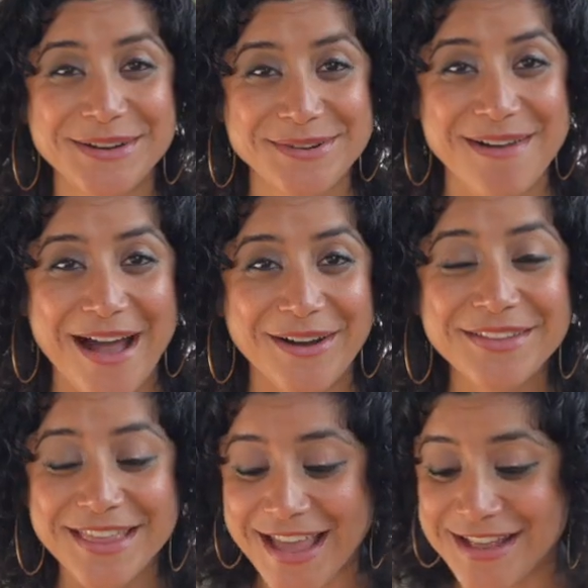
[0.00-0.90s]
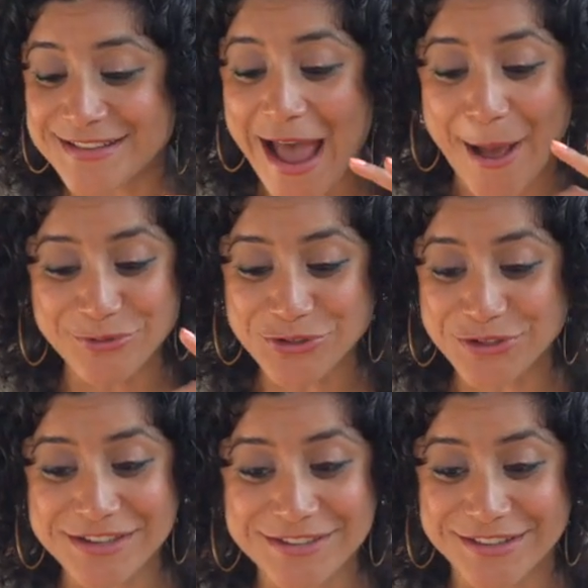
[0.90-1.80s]
your mouth. It's
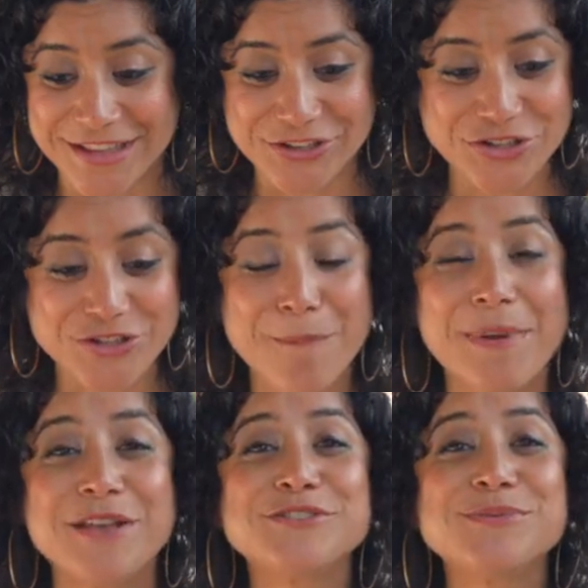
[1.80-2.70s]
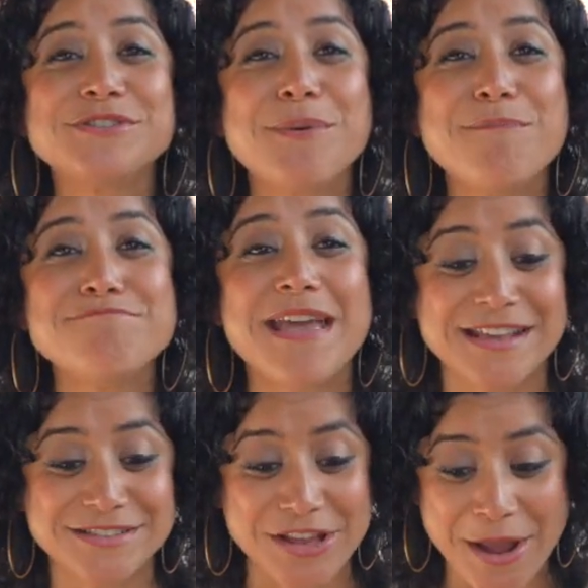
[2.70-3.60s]
absolutely delicious. The pesto is
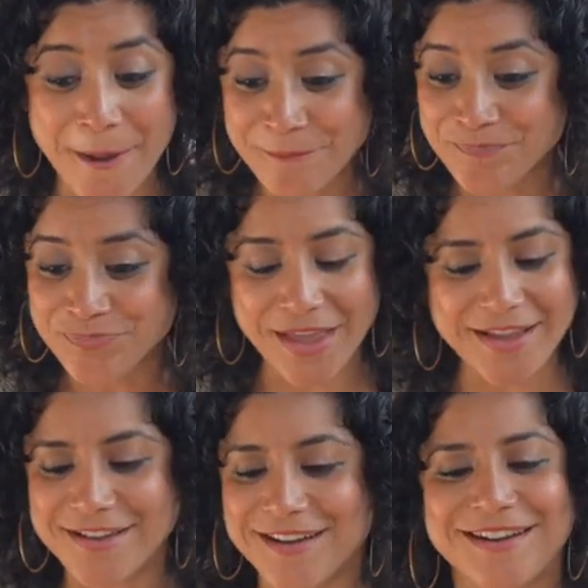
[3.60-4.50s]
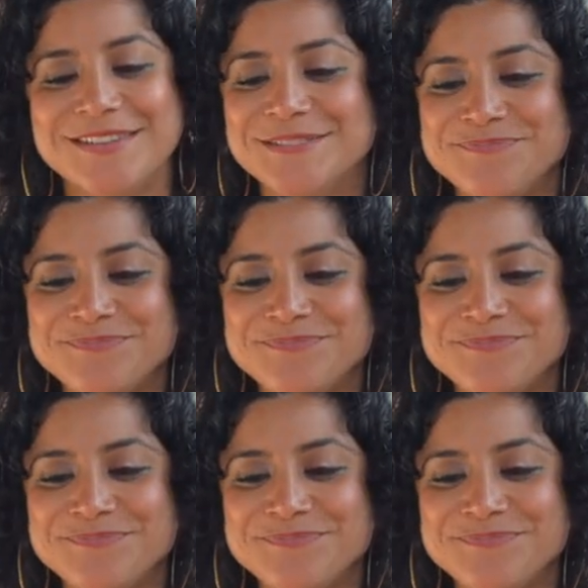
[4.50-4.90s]
amazing. Like, oh,